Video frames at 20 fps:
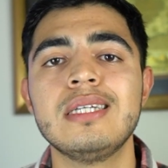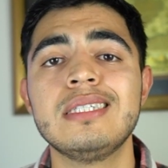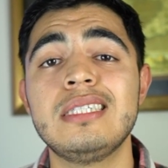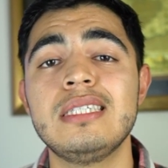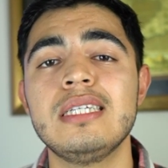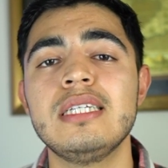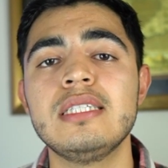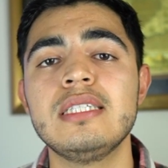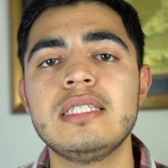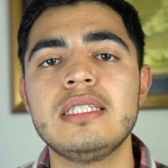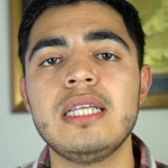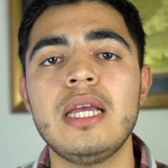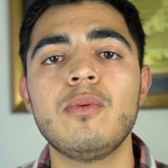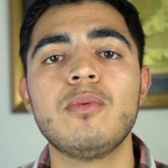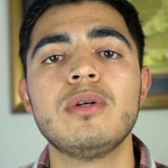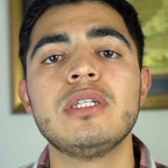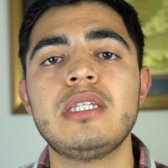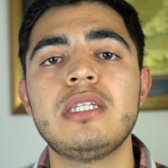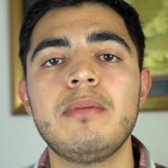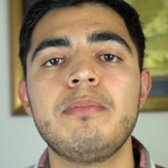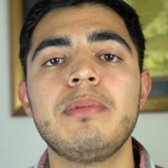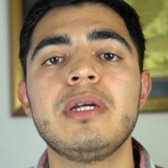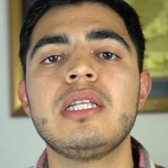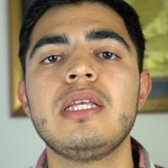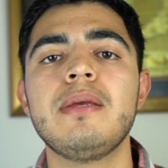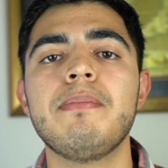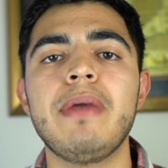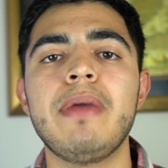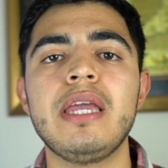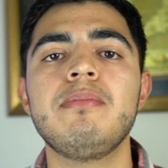since they would
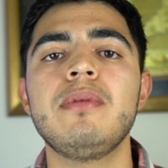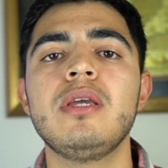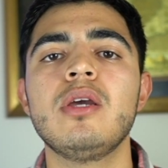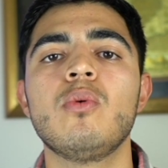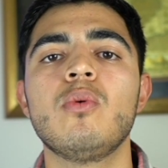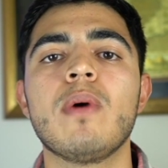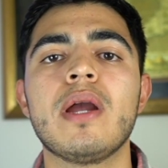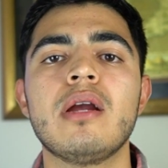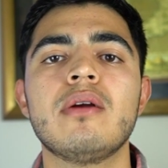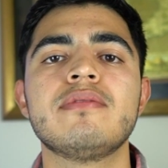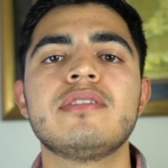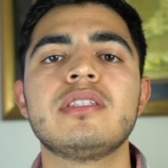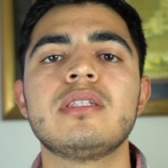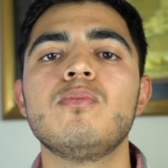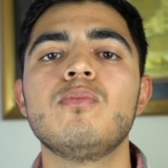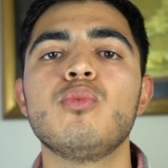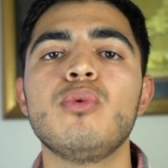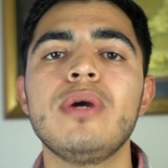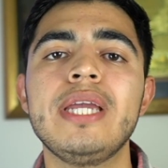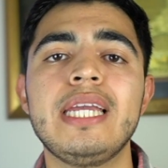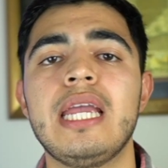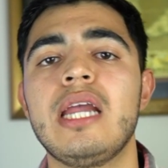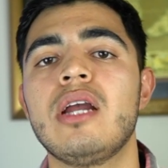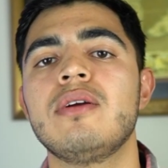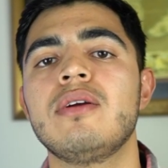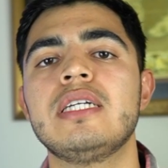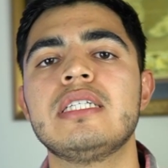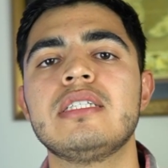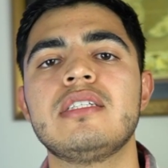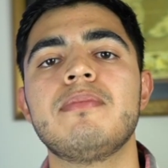typically make me aware of some weak
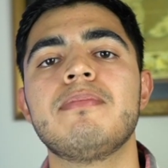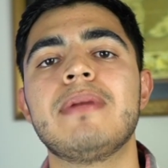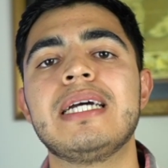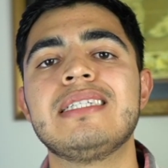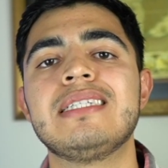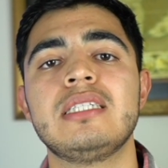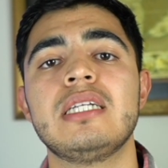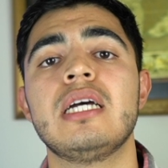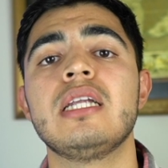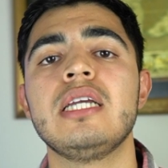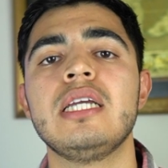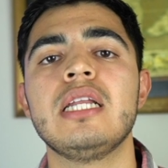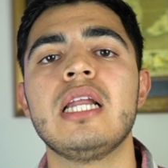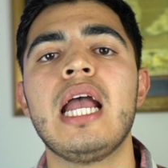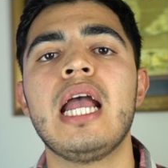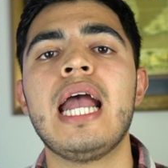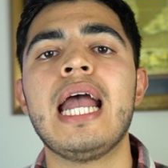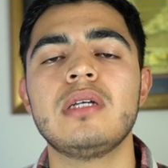areas in my studying,